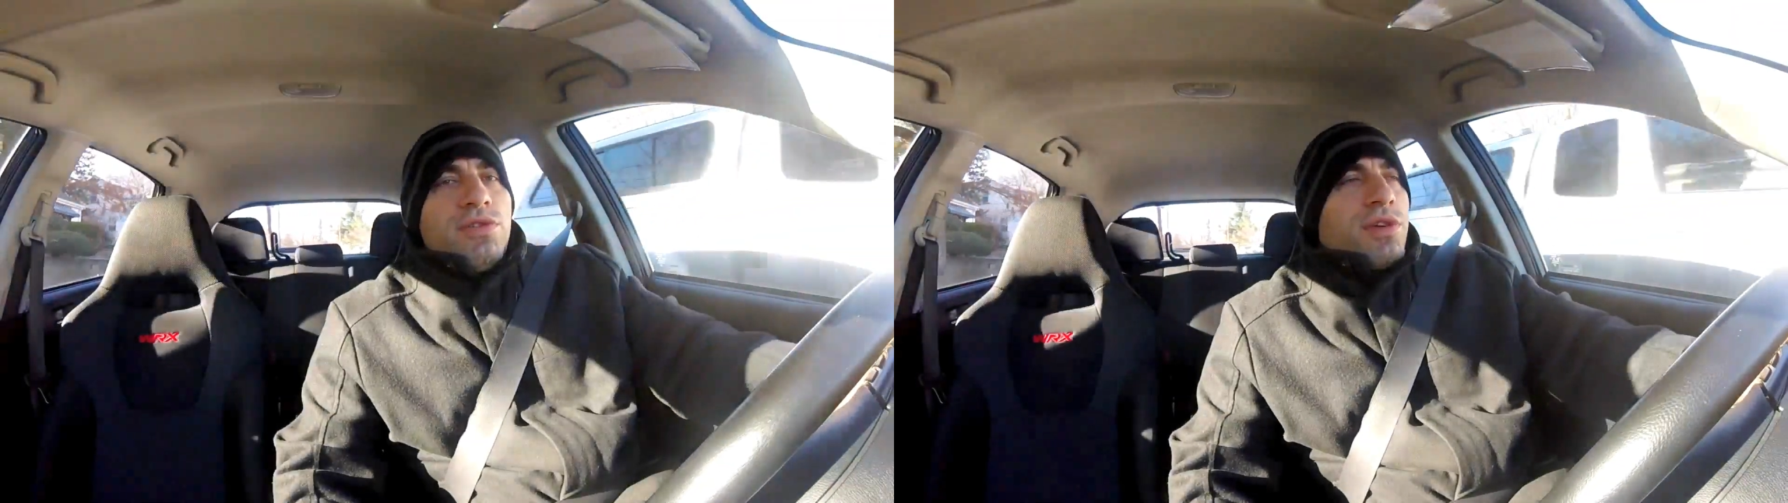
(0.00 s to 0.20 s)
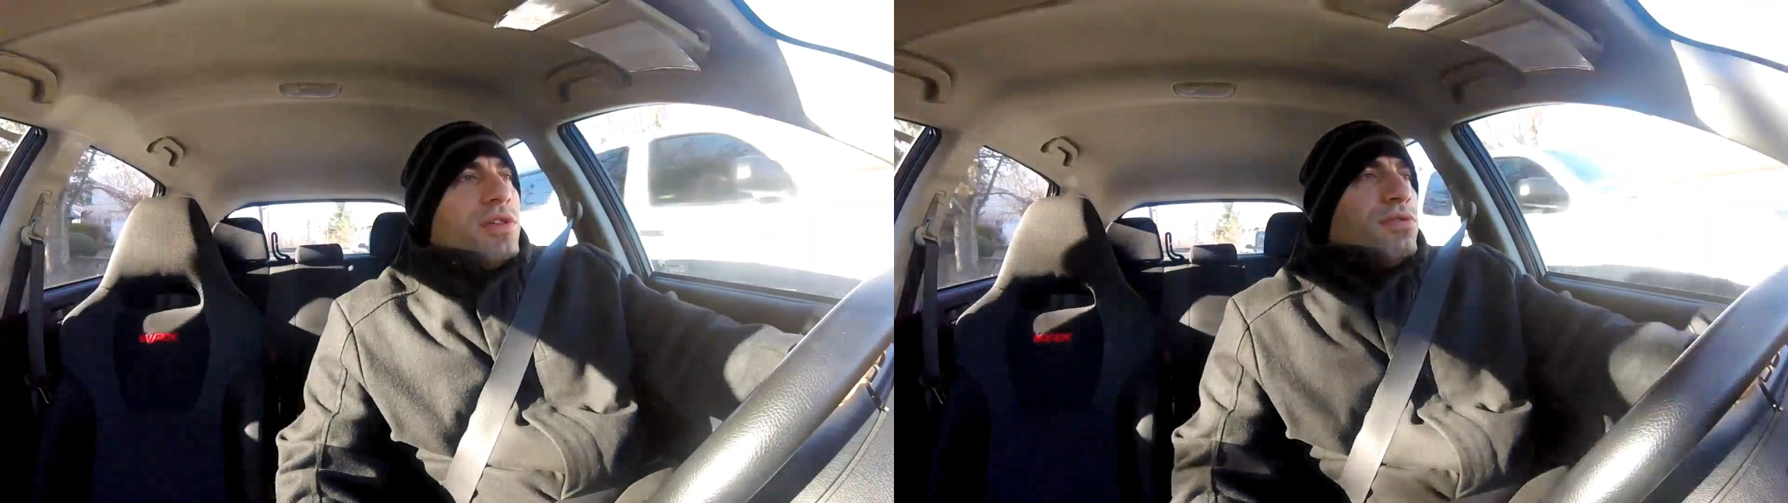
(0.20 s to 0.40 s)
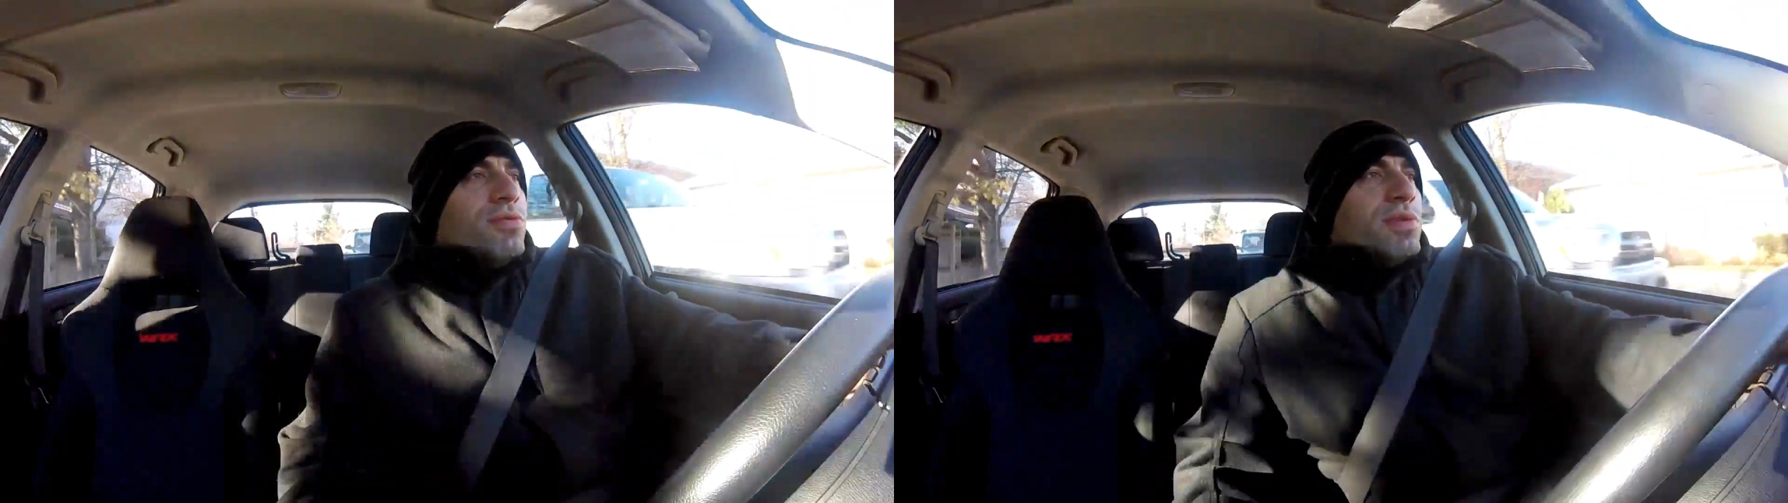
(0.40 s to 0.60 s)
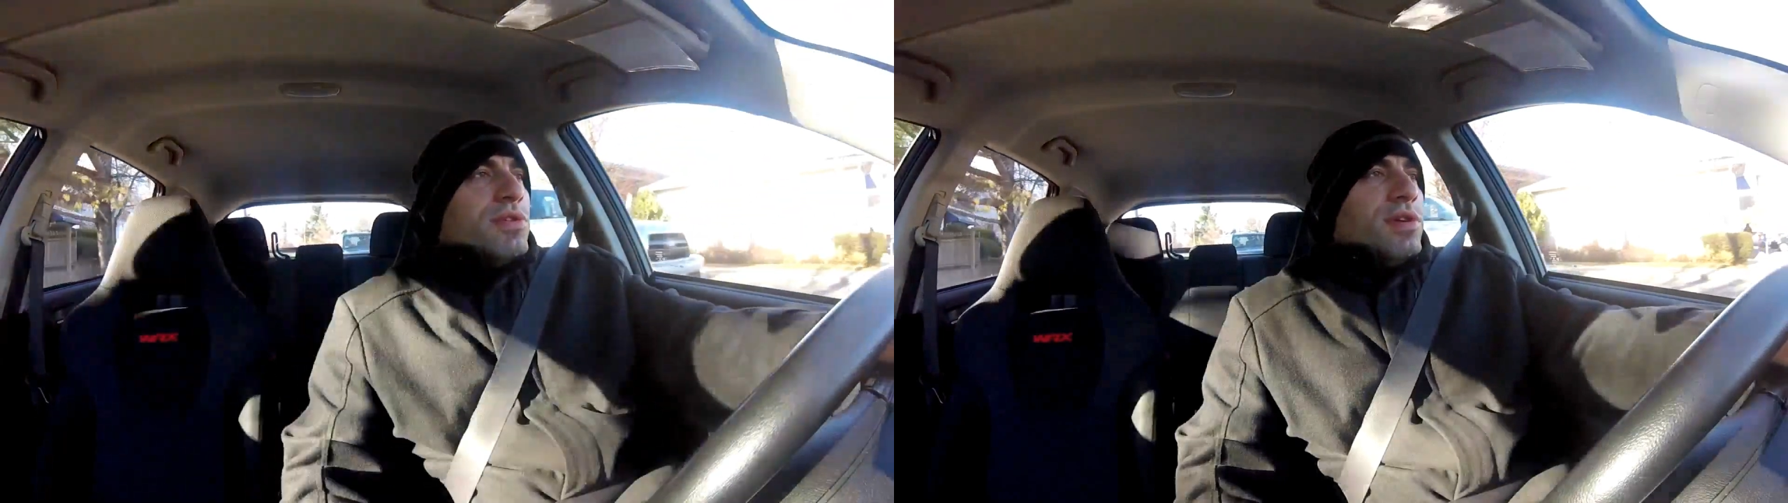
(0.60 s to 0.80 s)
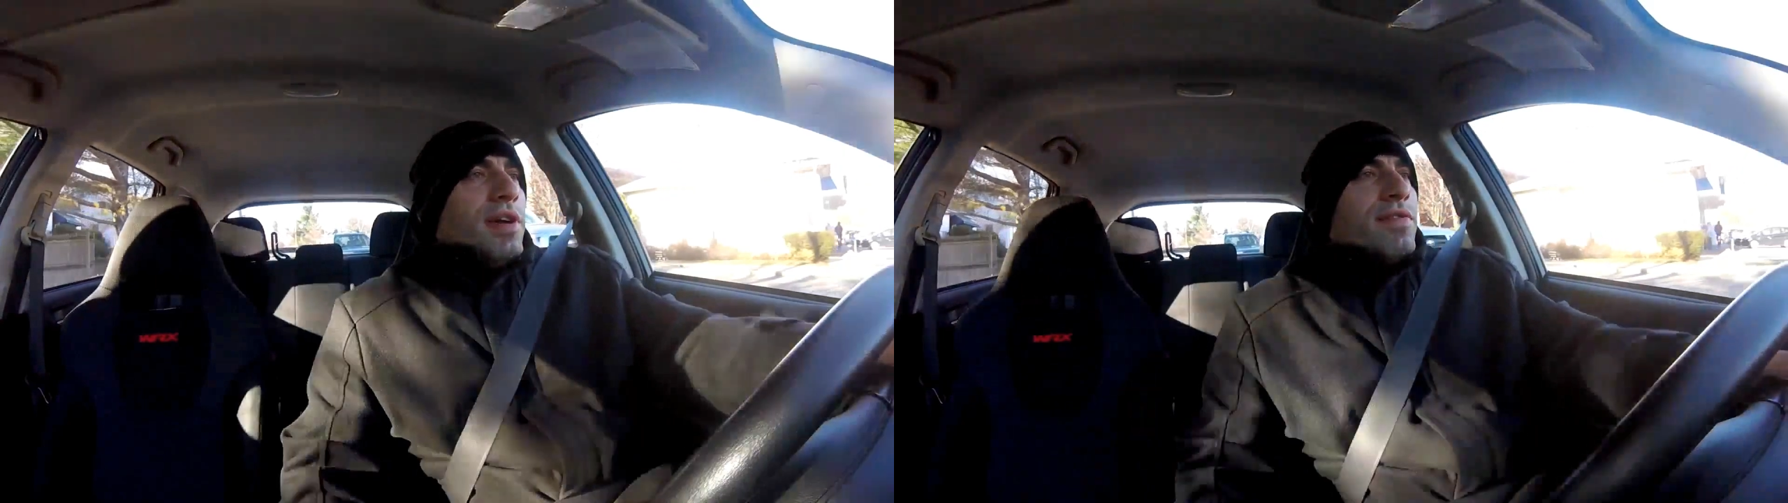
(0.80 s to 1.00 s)
you can do when
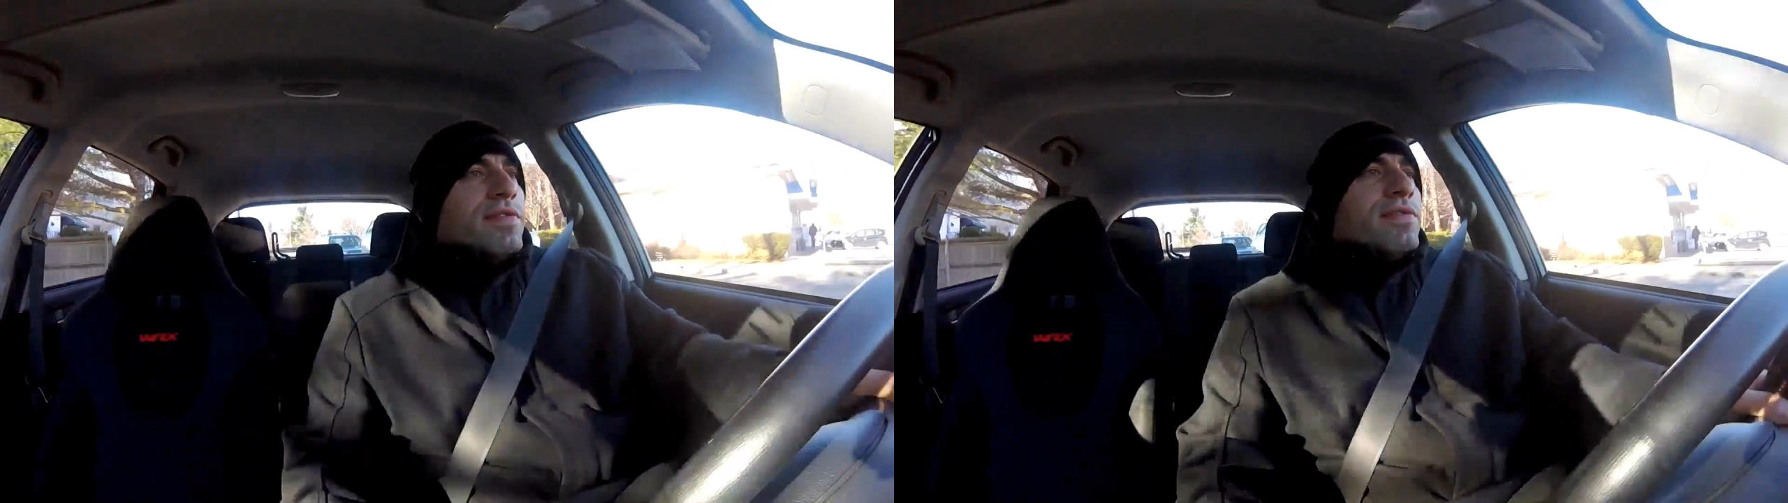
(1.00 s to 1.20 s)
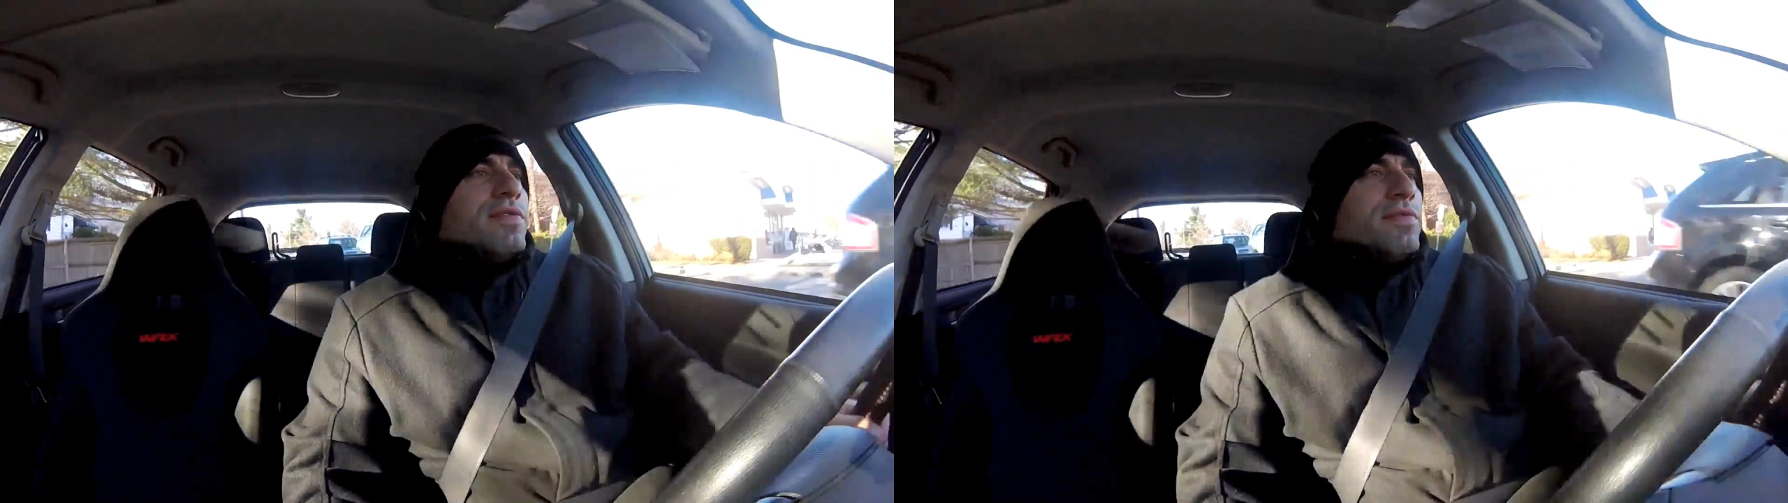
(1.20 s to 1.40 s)
you have a,